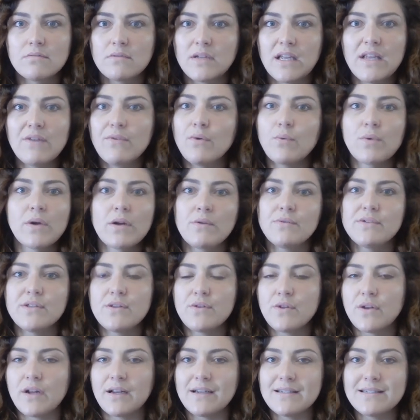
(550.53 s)
Even when I was in
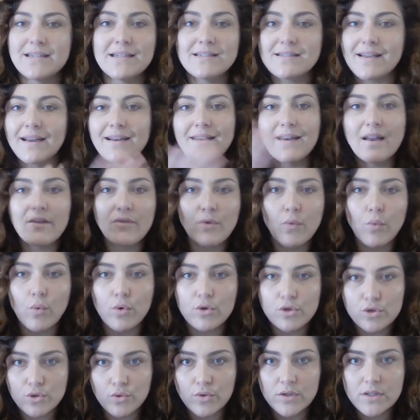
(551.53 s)
the United States, I never
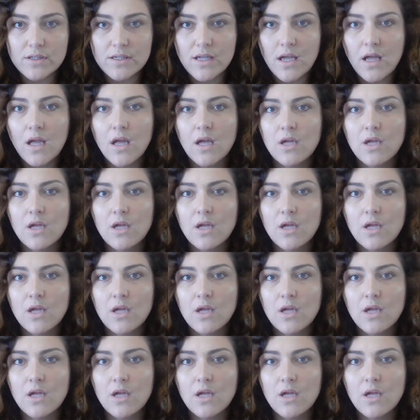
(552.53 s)
wore shorts.